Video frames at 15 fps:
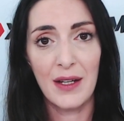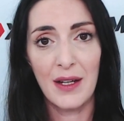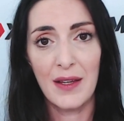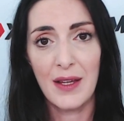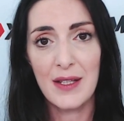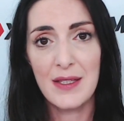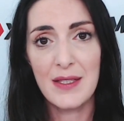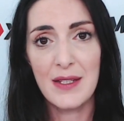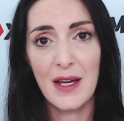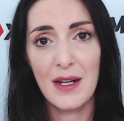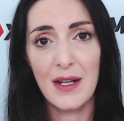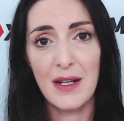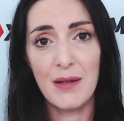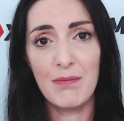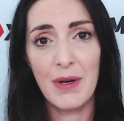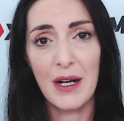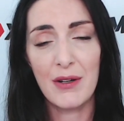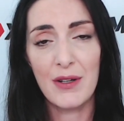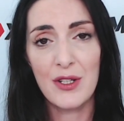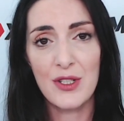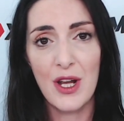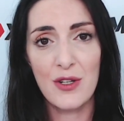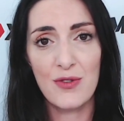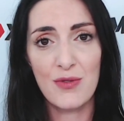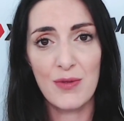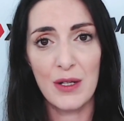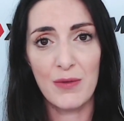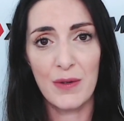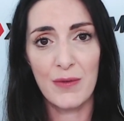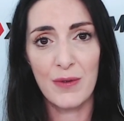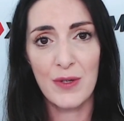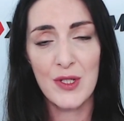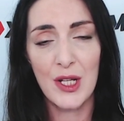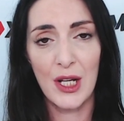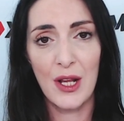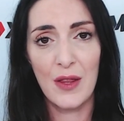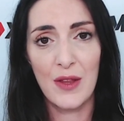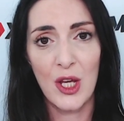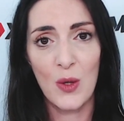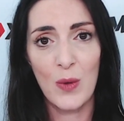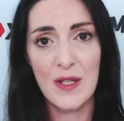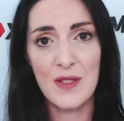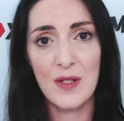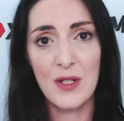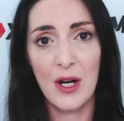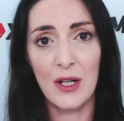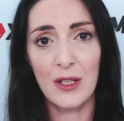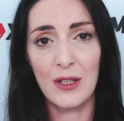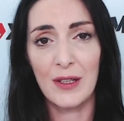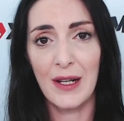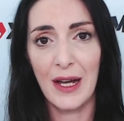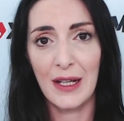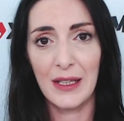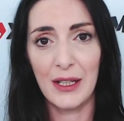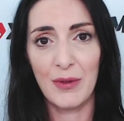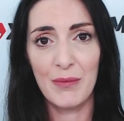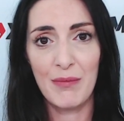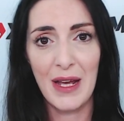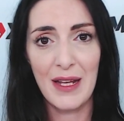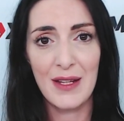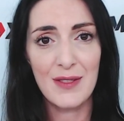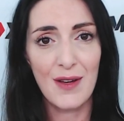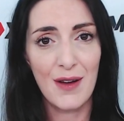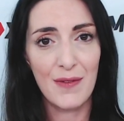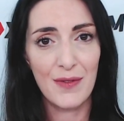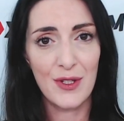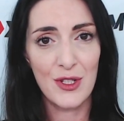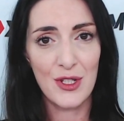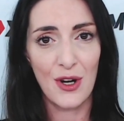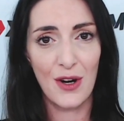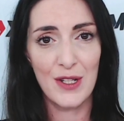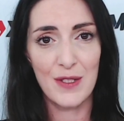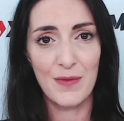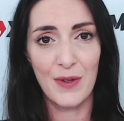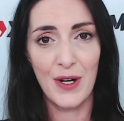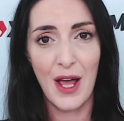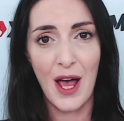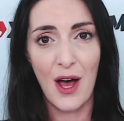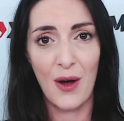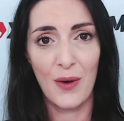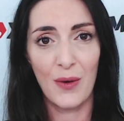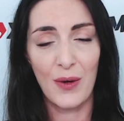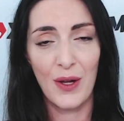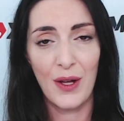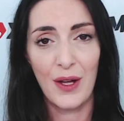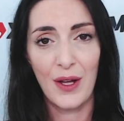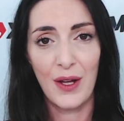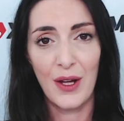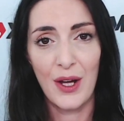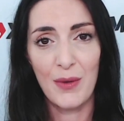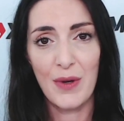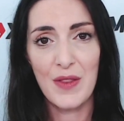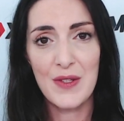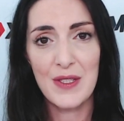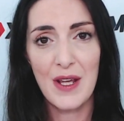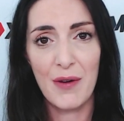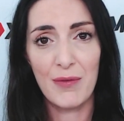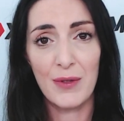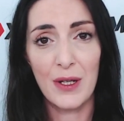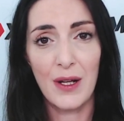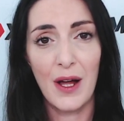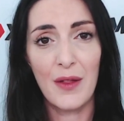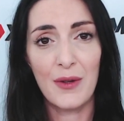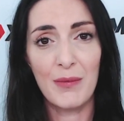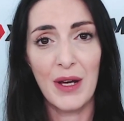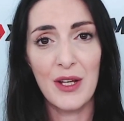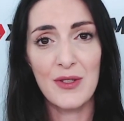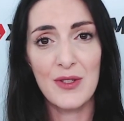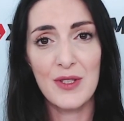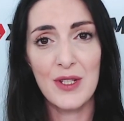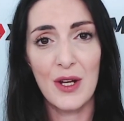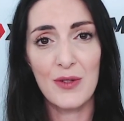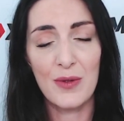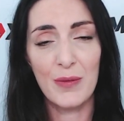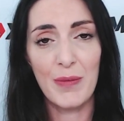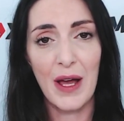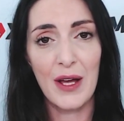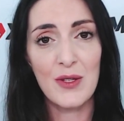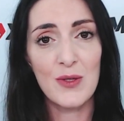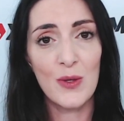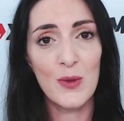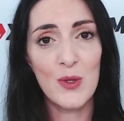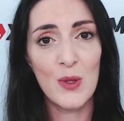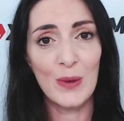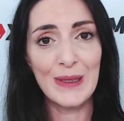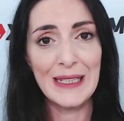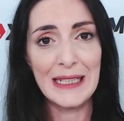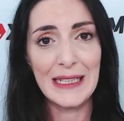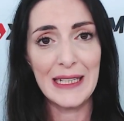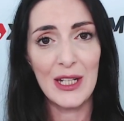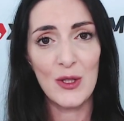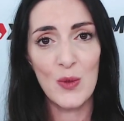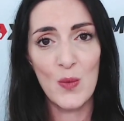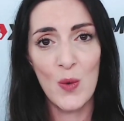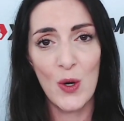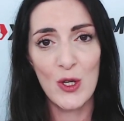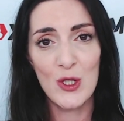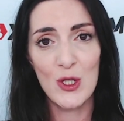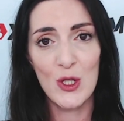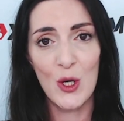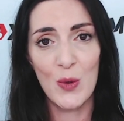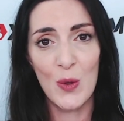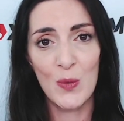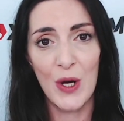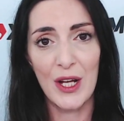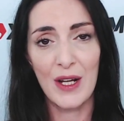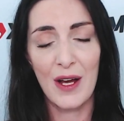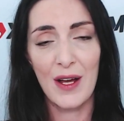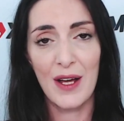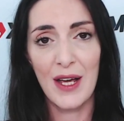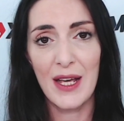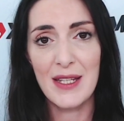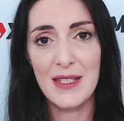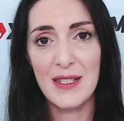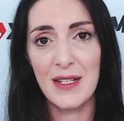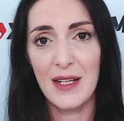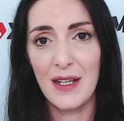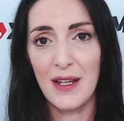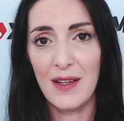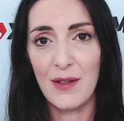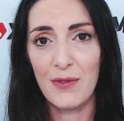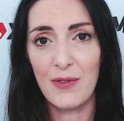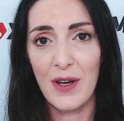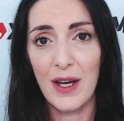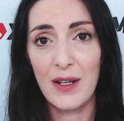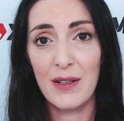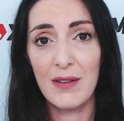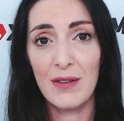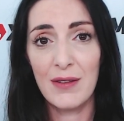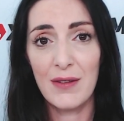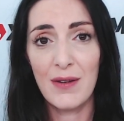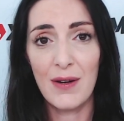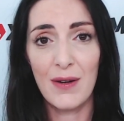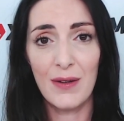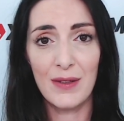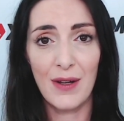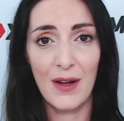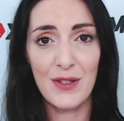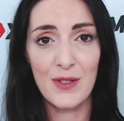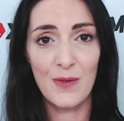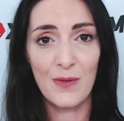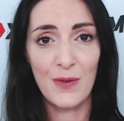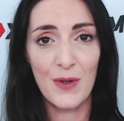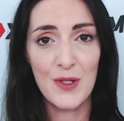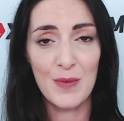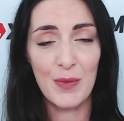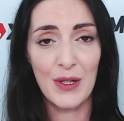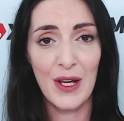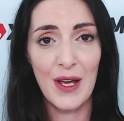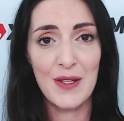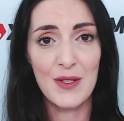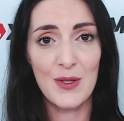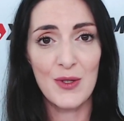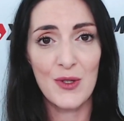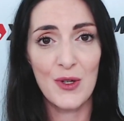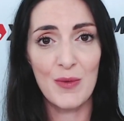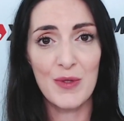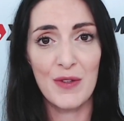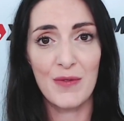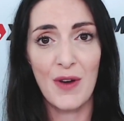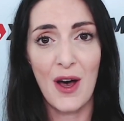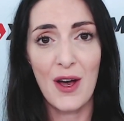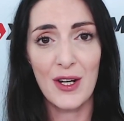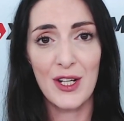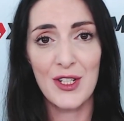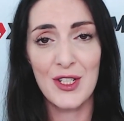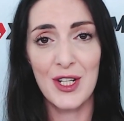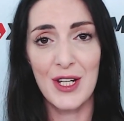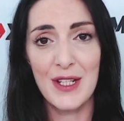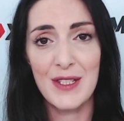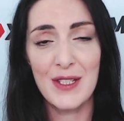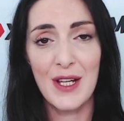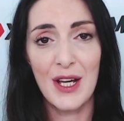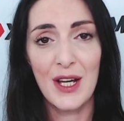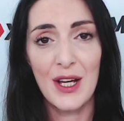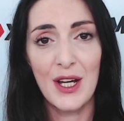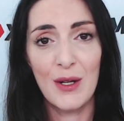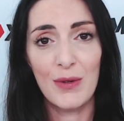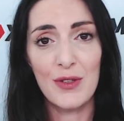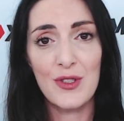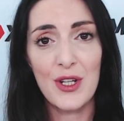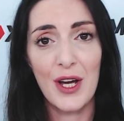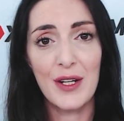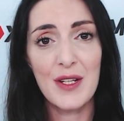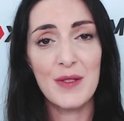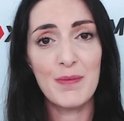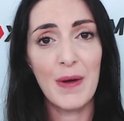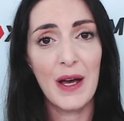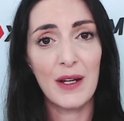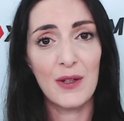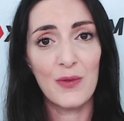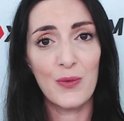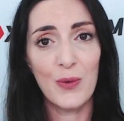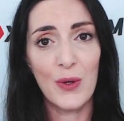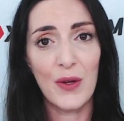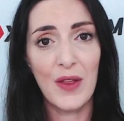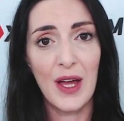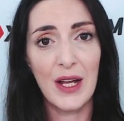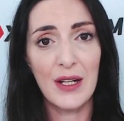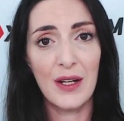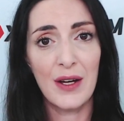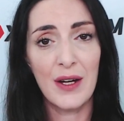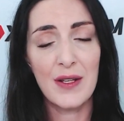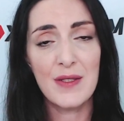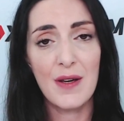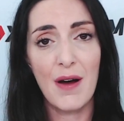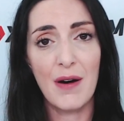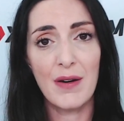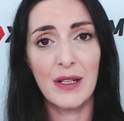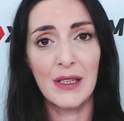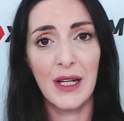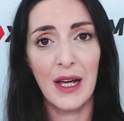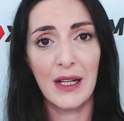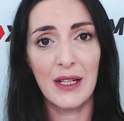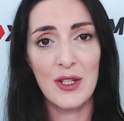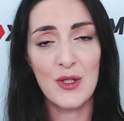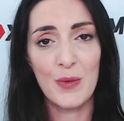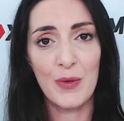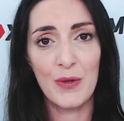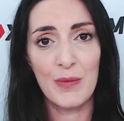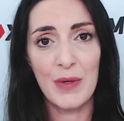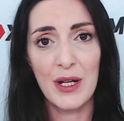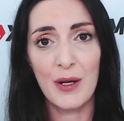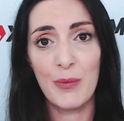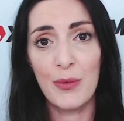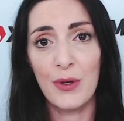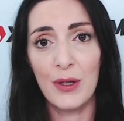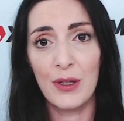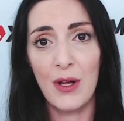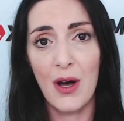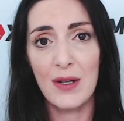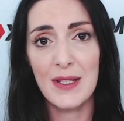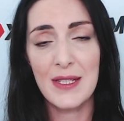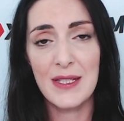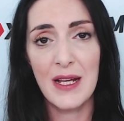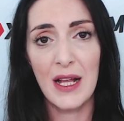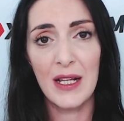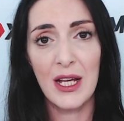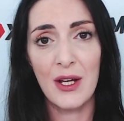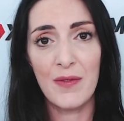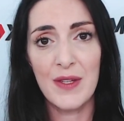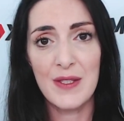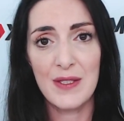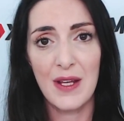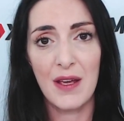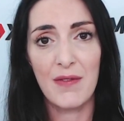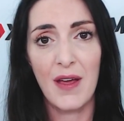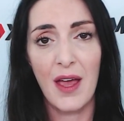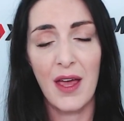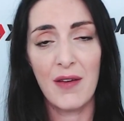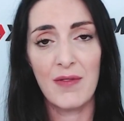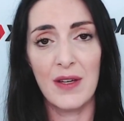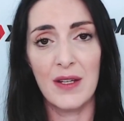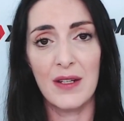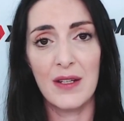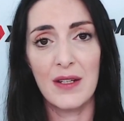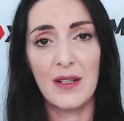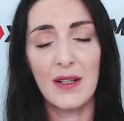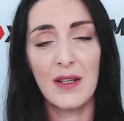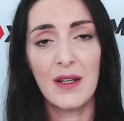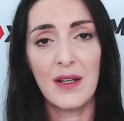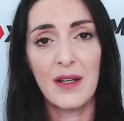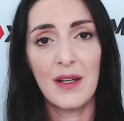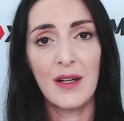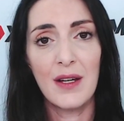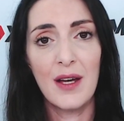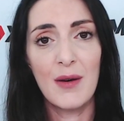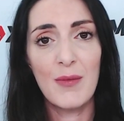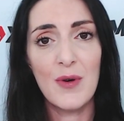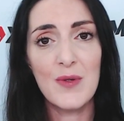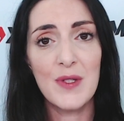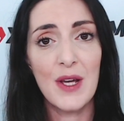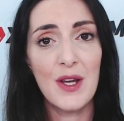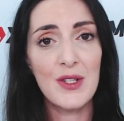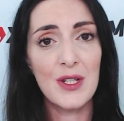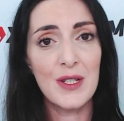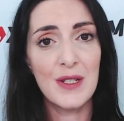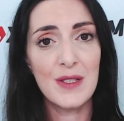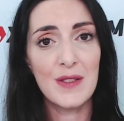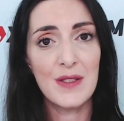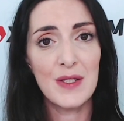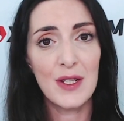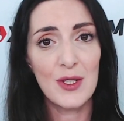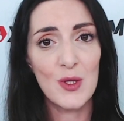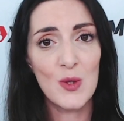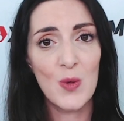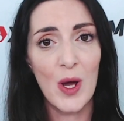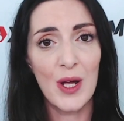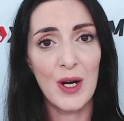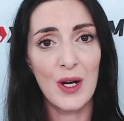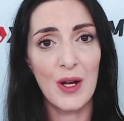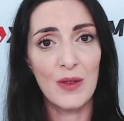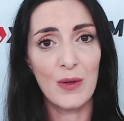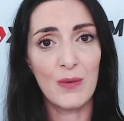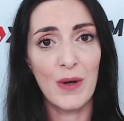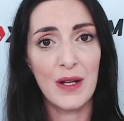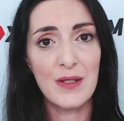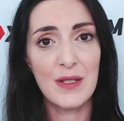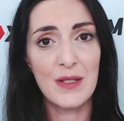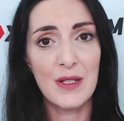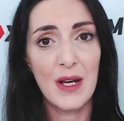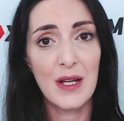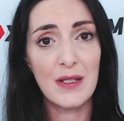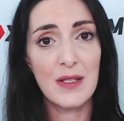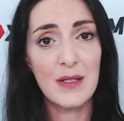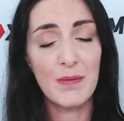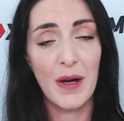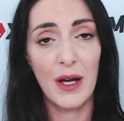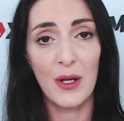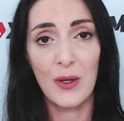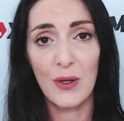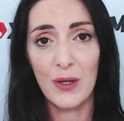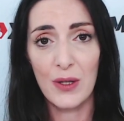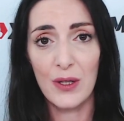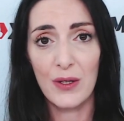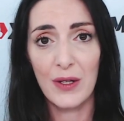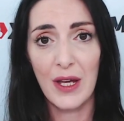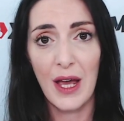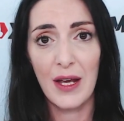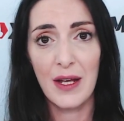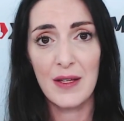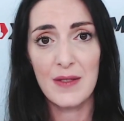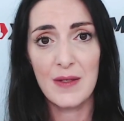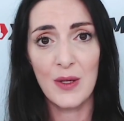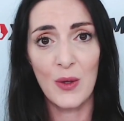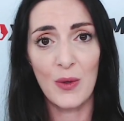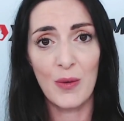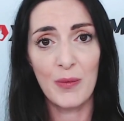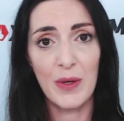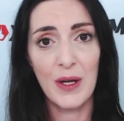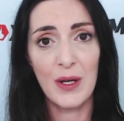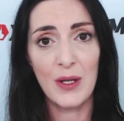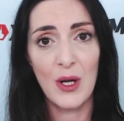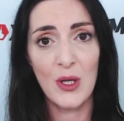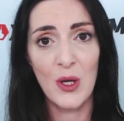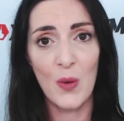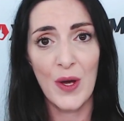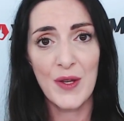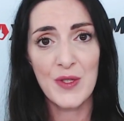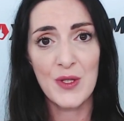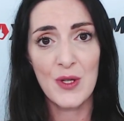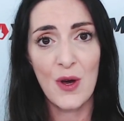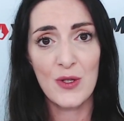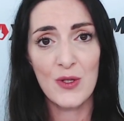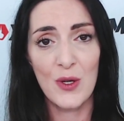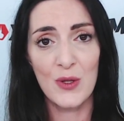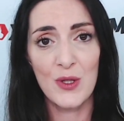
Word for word: That said, any bearish trend reversal in the U S dollar likely remains off the charts for now, with several other major central banks also leaning towards slower rate hikes. The Fed could hold on to first place in terms of hawkishness, while China's back-and-forth headlines are unlikely to permit a prolonged selling of the safe haven. Most Asian indices traded in the red today despite earlier gains in European and U S stocks on